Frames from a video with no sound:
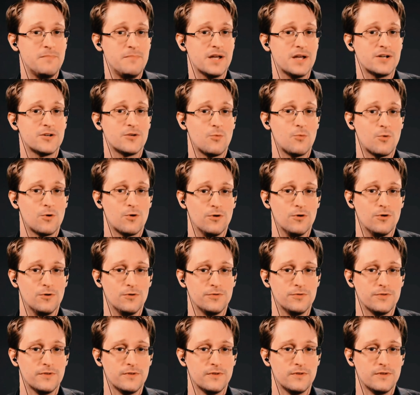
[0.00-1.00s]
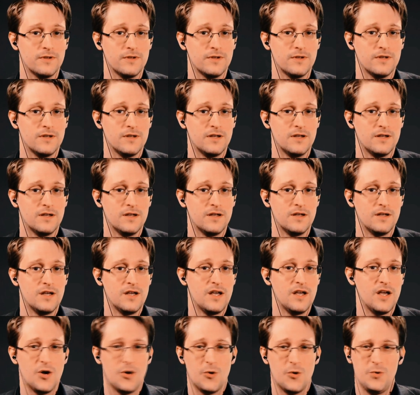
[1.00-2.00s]
a better world,
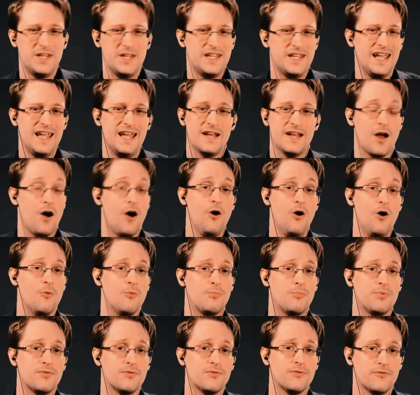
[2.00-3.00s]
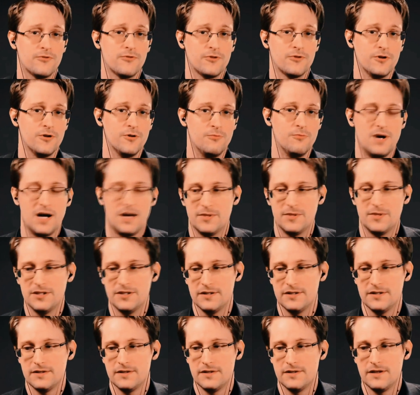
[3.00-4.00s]
we can't hope for an
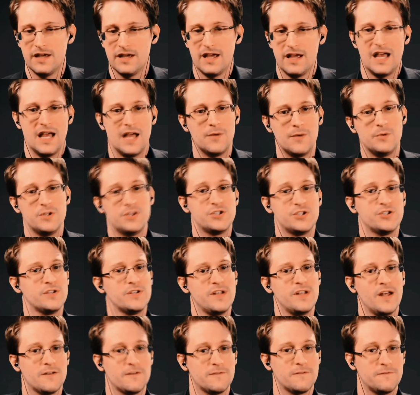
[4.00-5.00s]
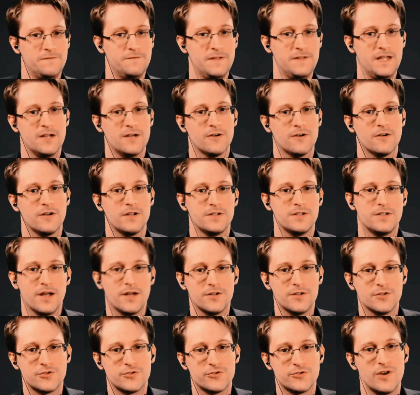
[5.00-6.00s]
Obama, and we should not fear a
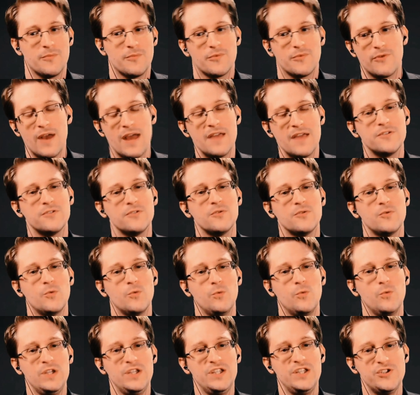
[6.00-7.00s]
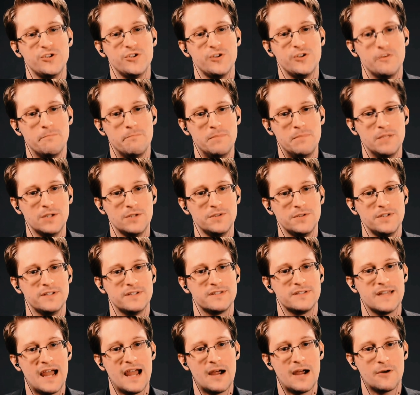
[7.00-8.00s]
Donald Trump. Rather, we should build
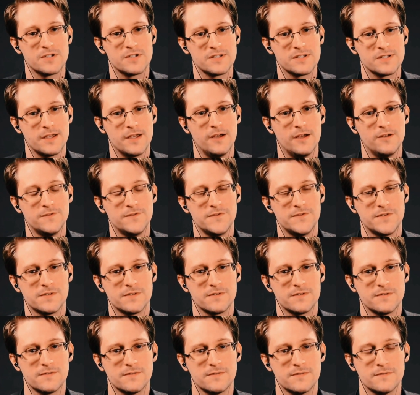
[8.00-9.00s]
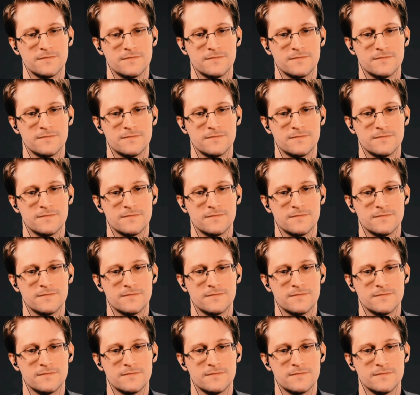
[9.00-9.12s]
it ourselves.